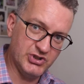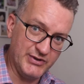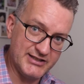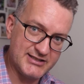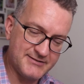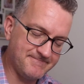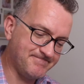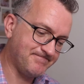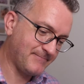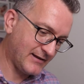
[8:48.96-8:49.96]
do it.
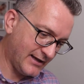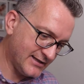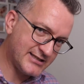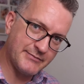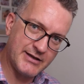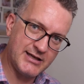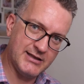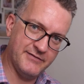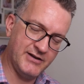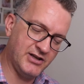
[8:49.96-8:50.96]
Hence, I'm
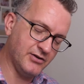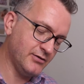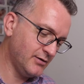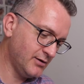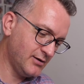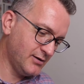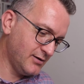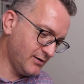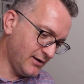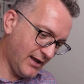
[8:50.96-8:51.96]
making the video.
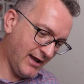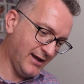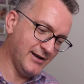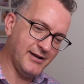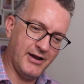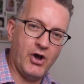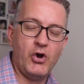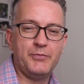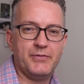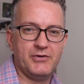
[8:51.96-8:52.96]
And I
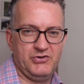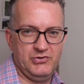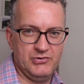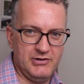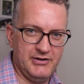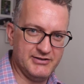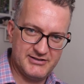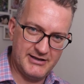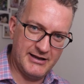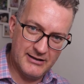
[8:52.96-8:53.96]
hope you
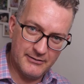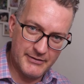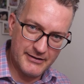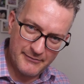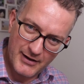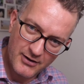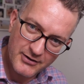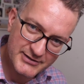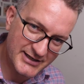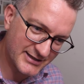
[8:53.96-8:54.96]
learned a little bit about
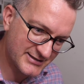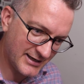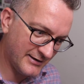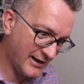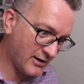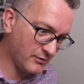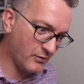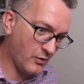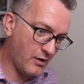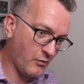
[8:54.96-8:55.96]
context and
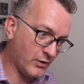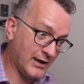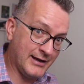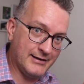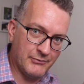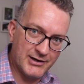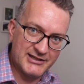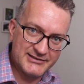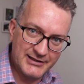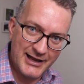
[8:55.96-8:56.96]
now what
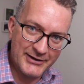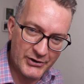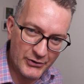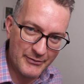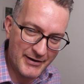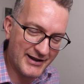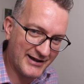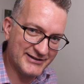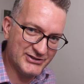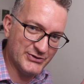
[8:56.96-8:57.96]
little I know about
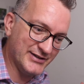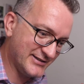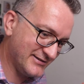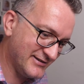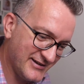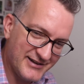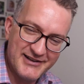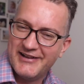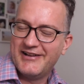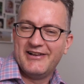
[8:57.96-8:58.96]
how to do it.
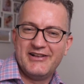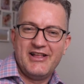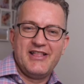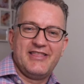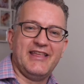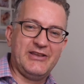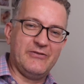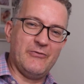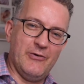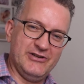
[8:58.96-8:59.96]
Thank
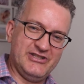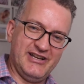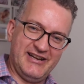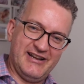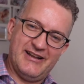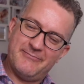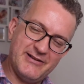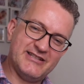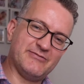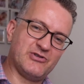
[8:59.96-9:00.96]
you for watching.
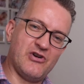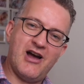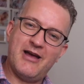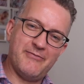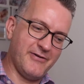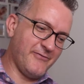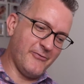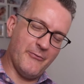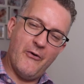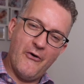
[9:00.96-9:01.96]
Please subscribe
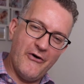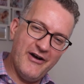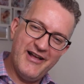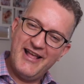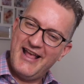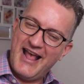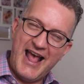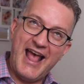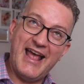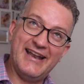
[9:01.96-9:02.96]
for more
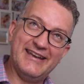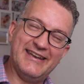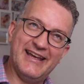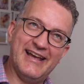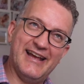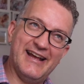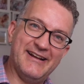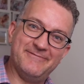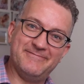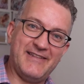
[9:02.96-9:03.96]
and
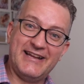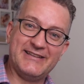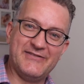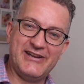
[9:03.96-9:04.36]
like the